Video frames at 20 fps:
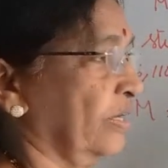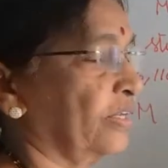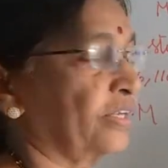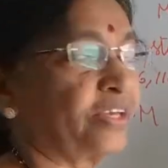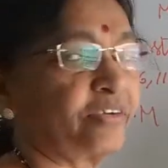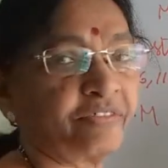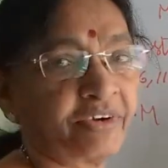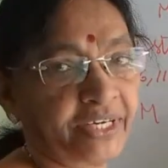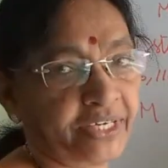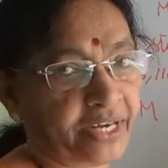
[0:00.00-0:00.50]

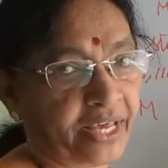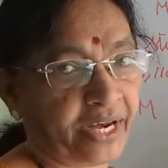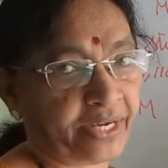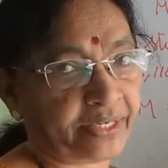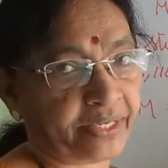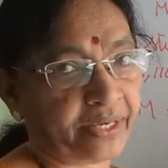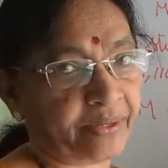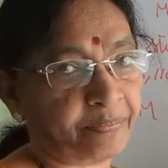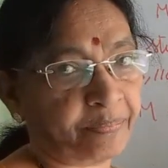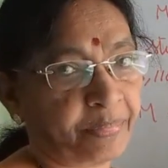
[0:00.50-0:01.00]
given
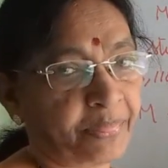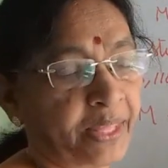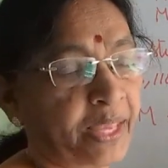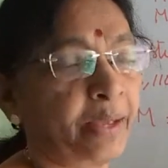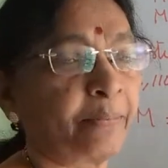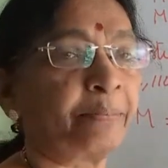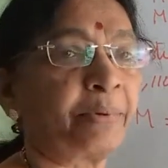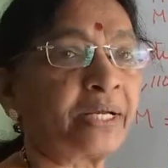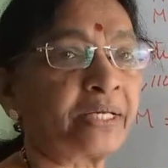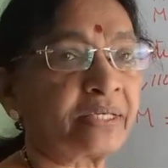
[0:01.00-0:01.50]
data,
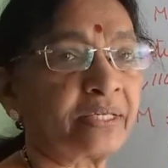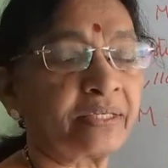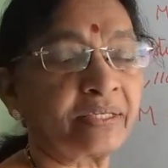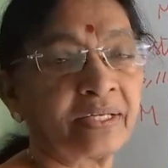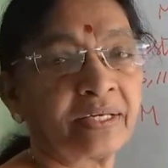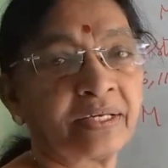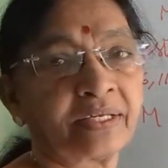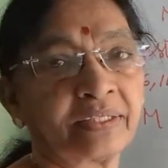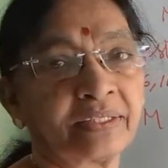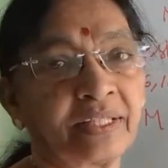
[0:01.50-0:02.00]
but
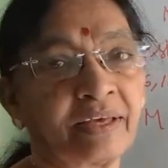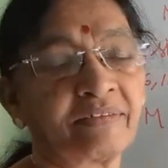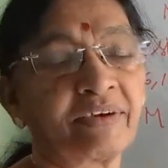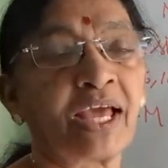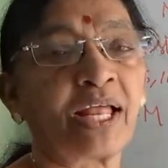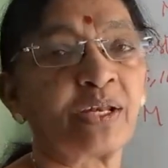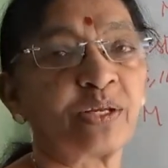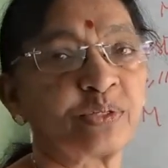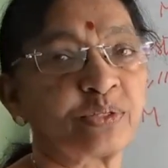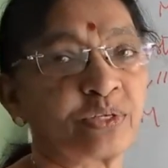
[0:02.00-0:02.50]
the
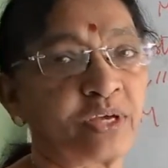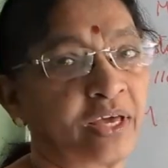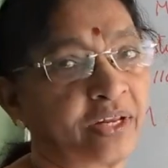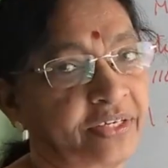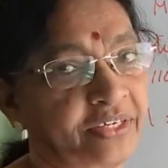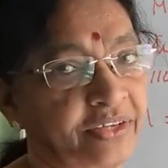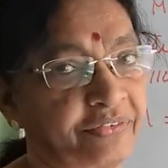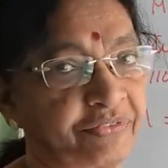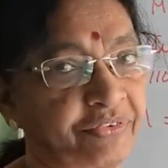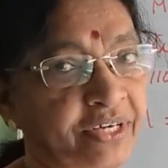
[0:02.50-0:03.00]
values are
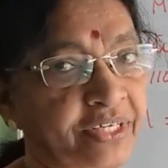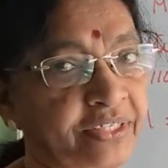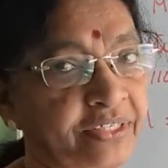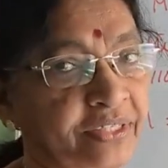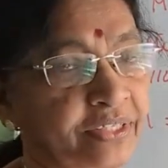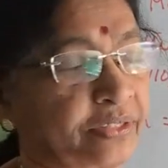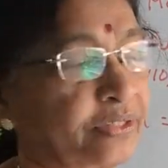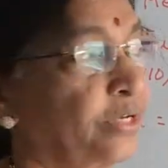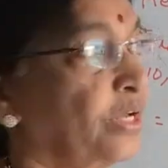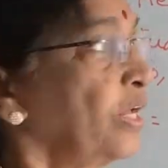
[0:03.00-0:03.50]

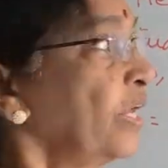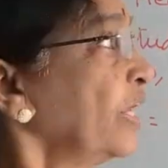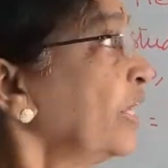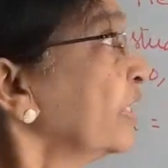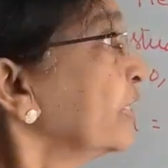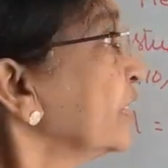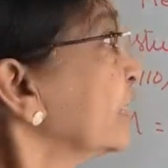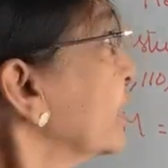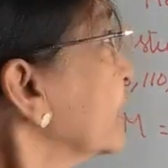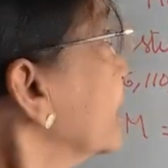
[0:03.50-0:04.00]
different.
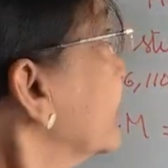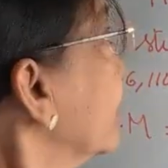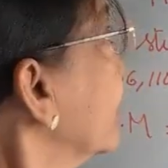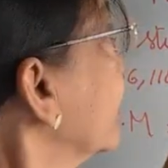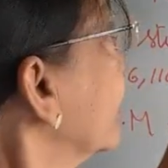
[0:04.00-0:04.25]
That